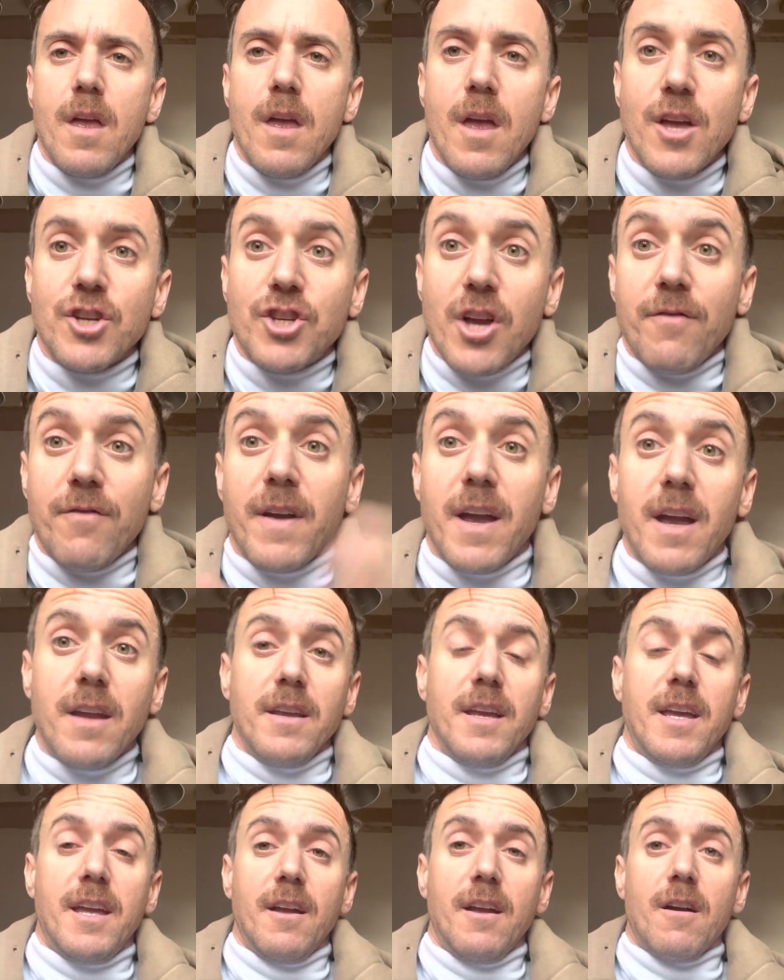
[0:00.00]
Chef
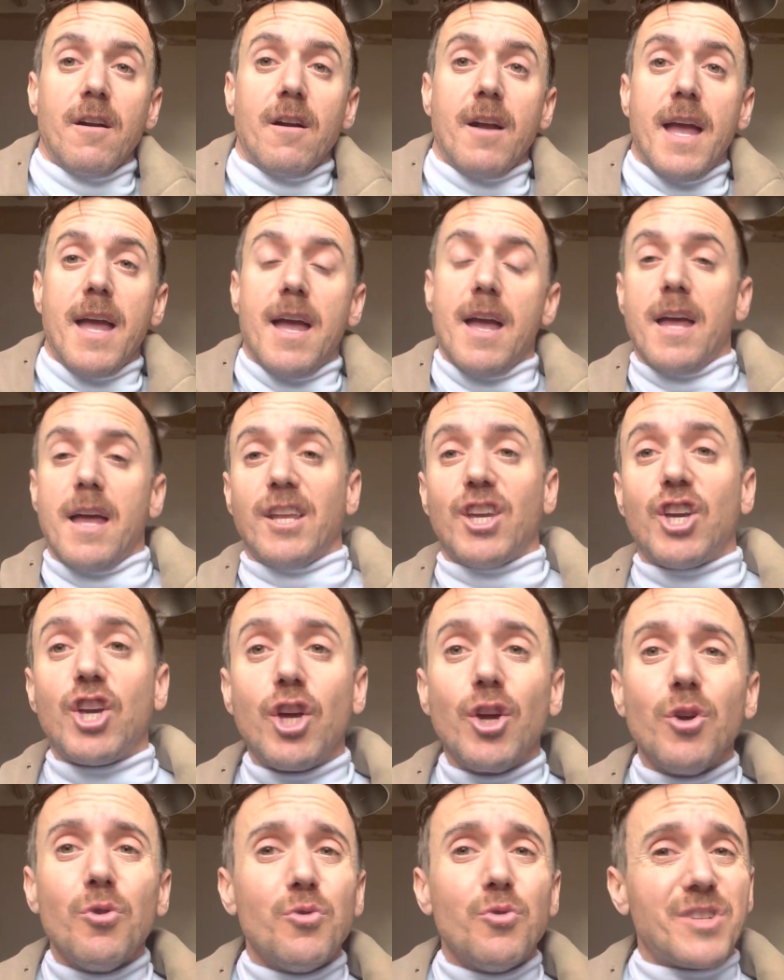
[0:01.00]
Andy here, and
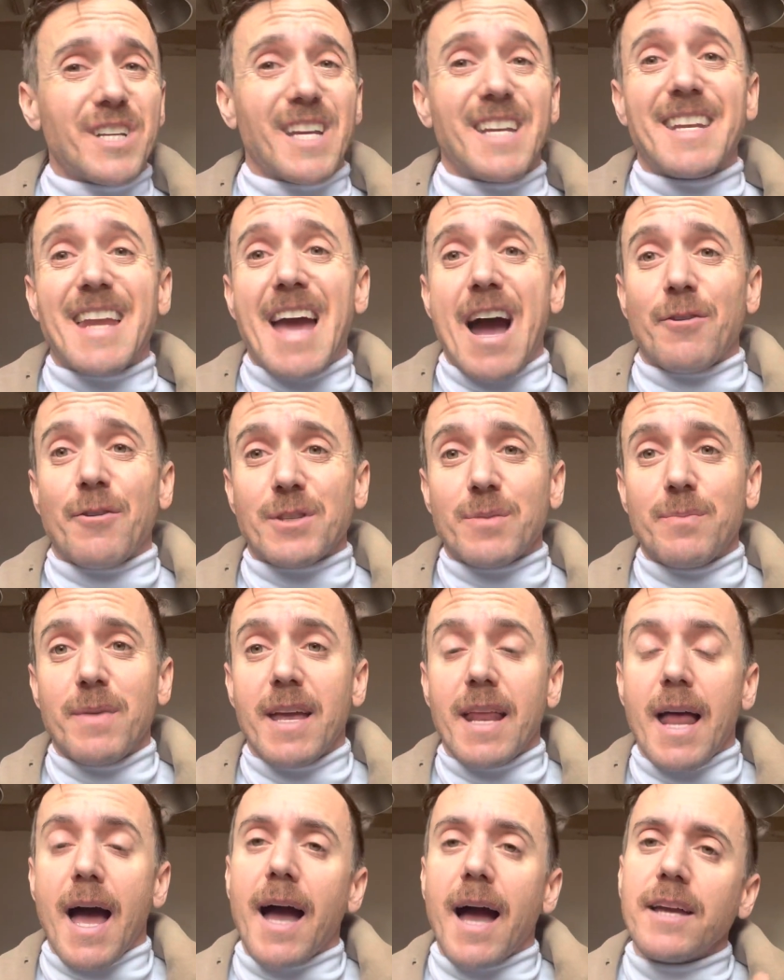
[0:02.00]
huge
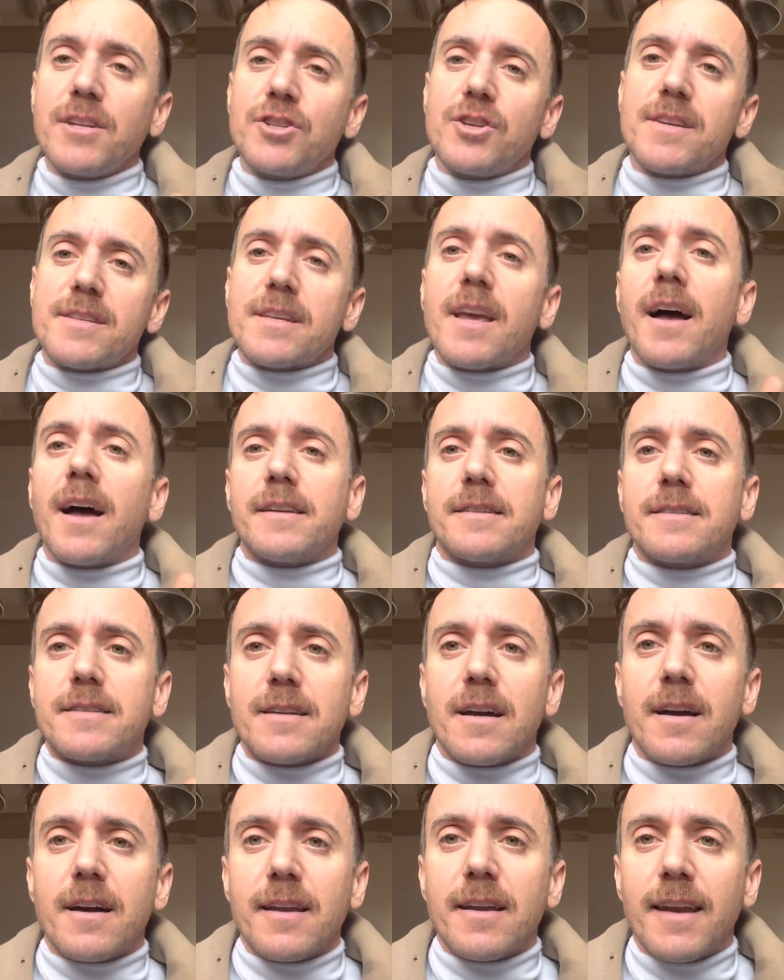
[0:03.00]
announcement. I just got
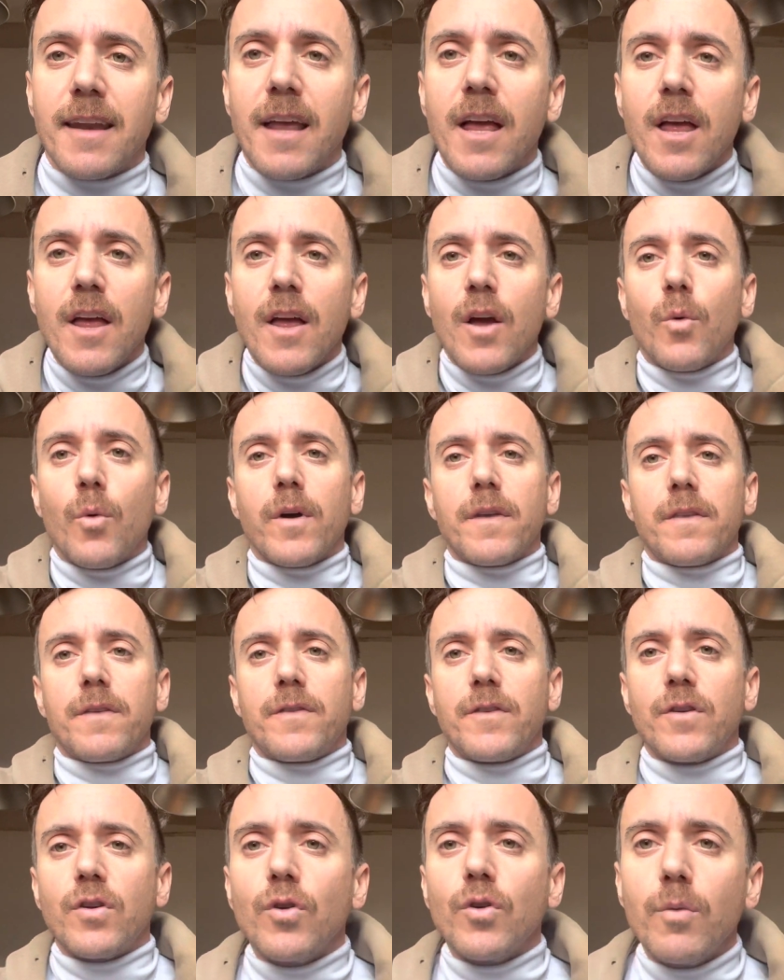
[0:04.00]
done with
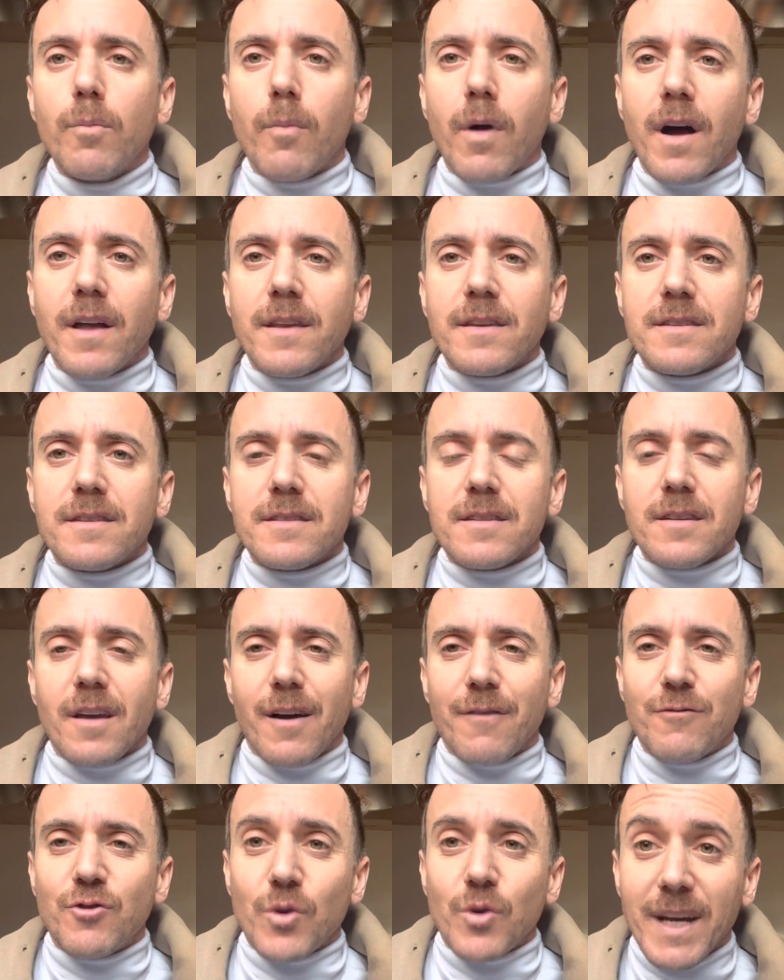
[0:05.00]
2 months
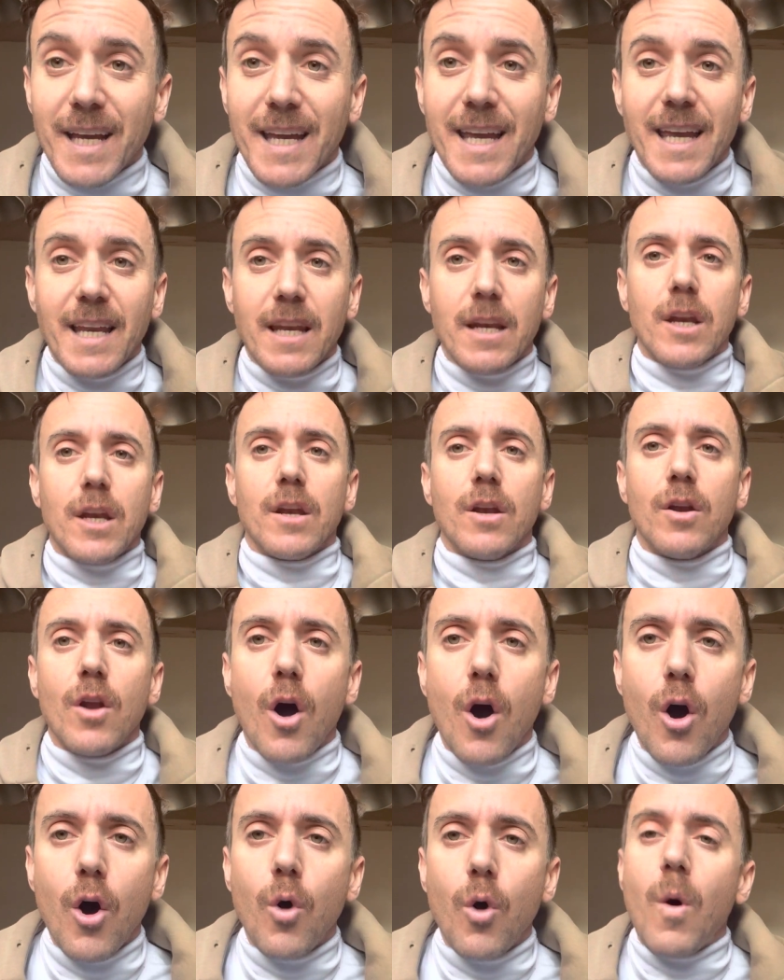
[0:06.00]
of drinking
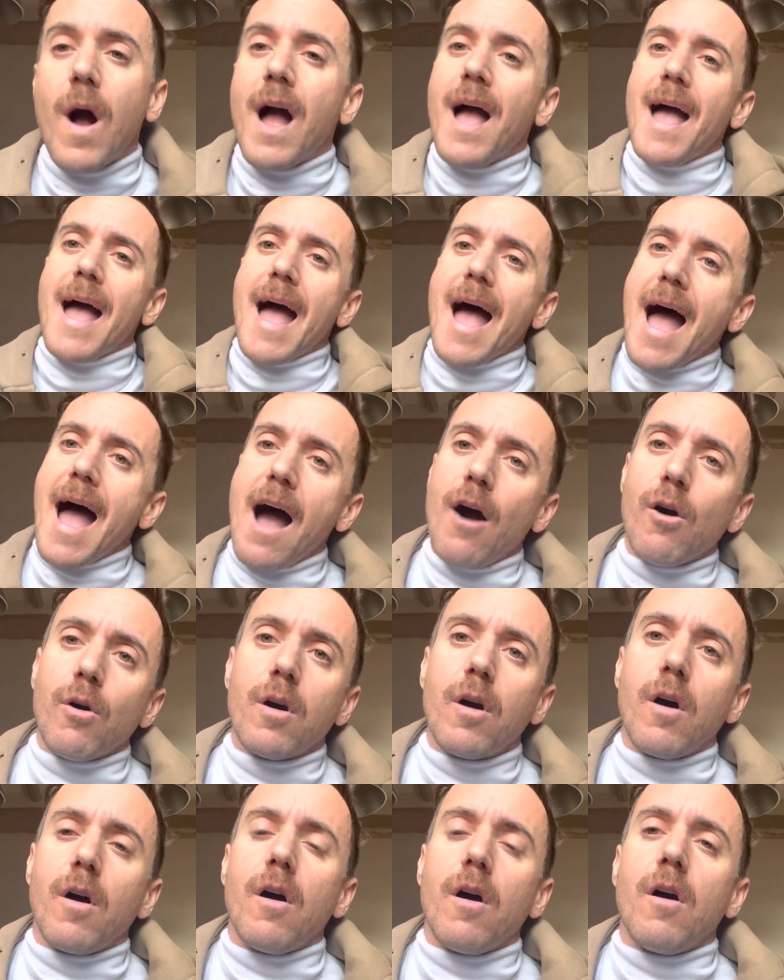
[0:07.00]
no
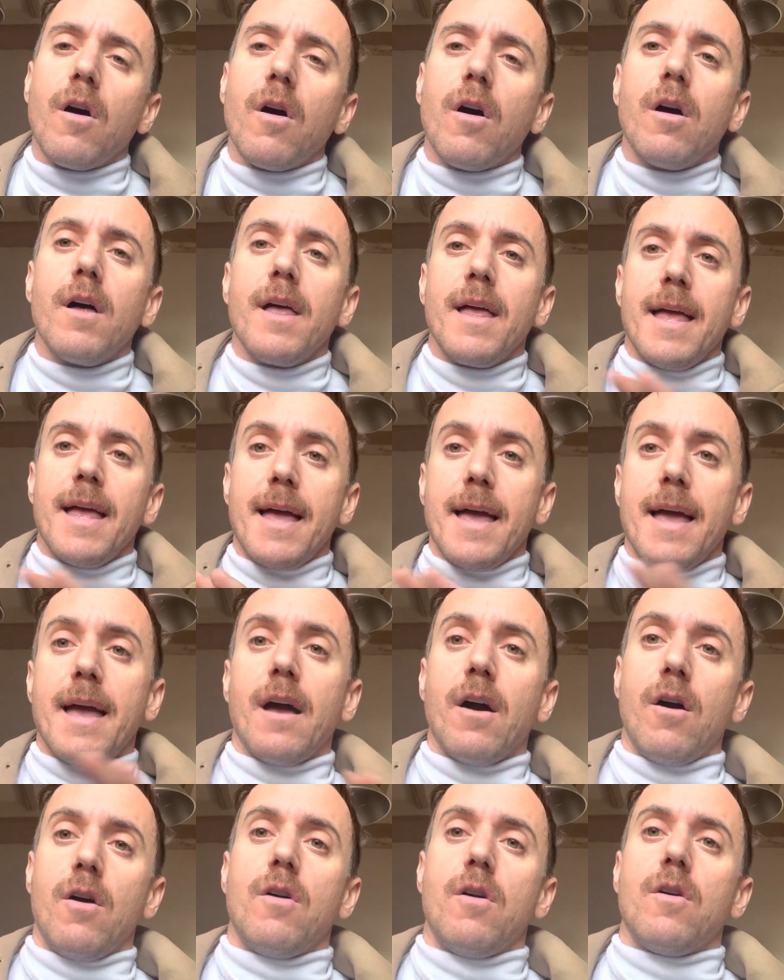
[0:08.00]
alcohol
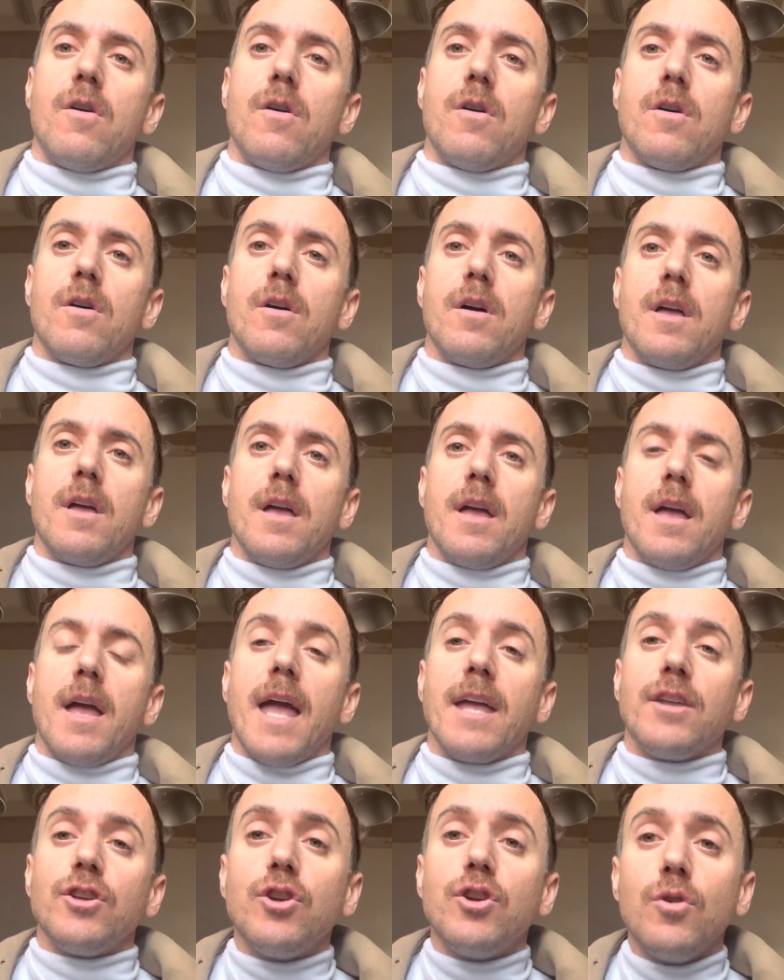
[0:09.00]
at all,
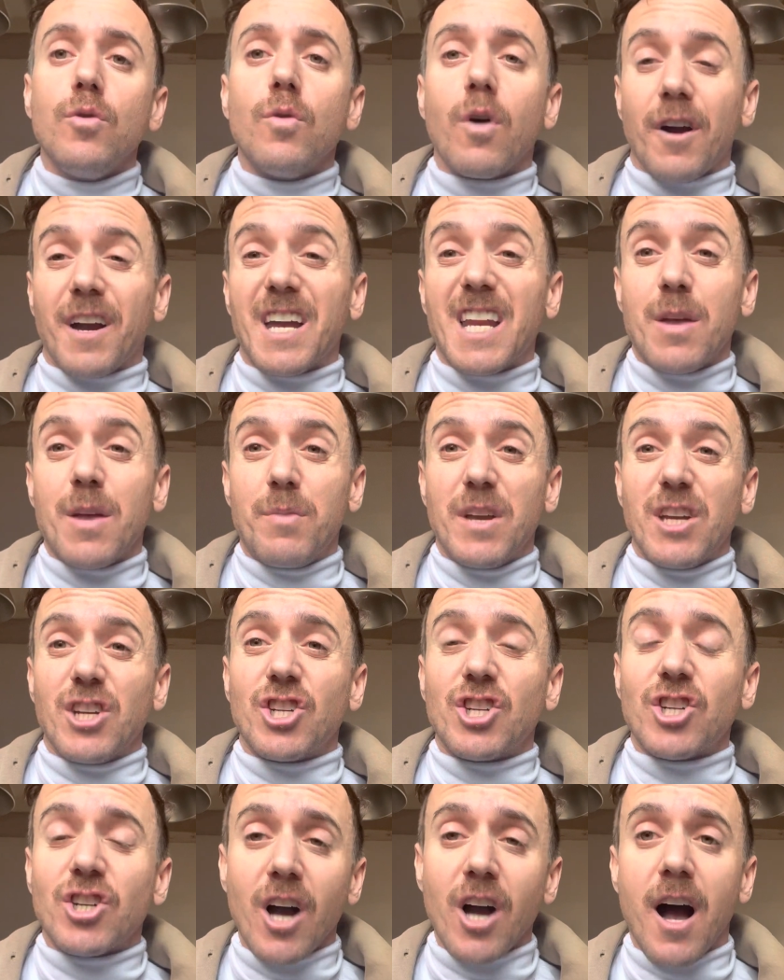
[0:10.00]
and you are gonna be
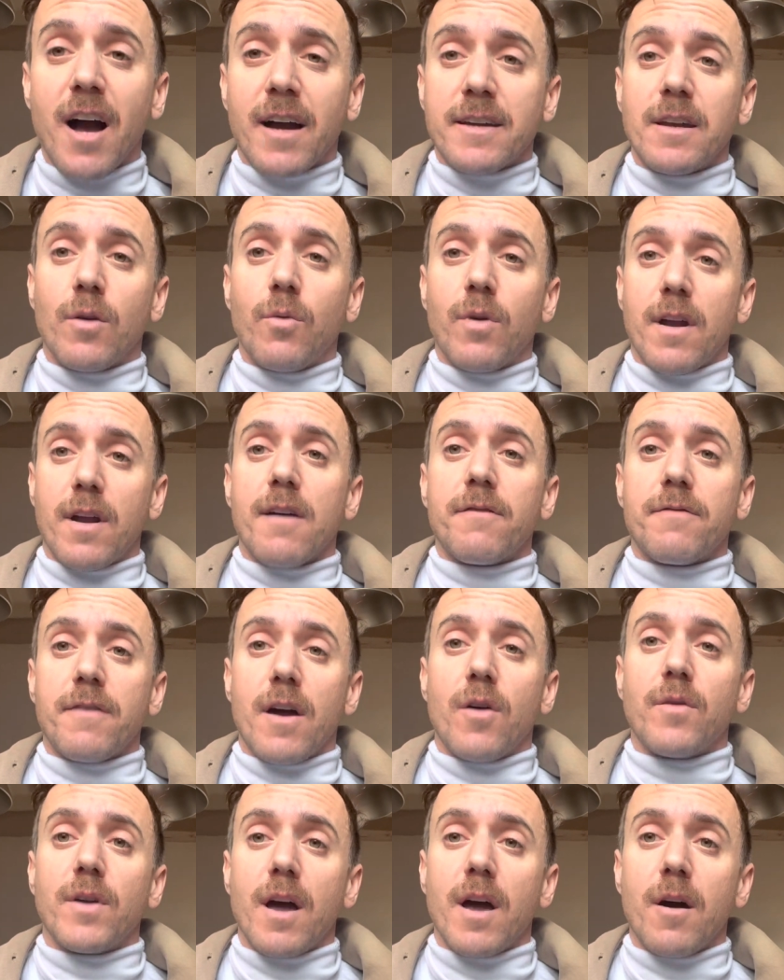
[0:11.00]
shocked at what I
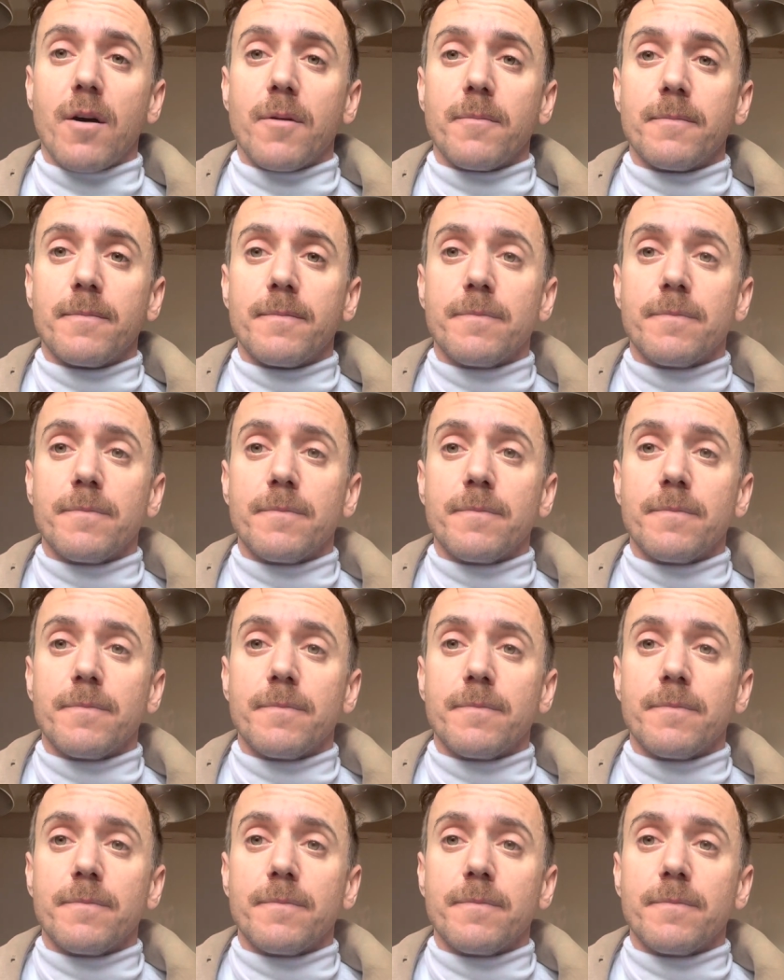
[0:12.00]
found out.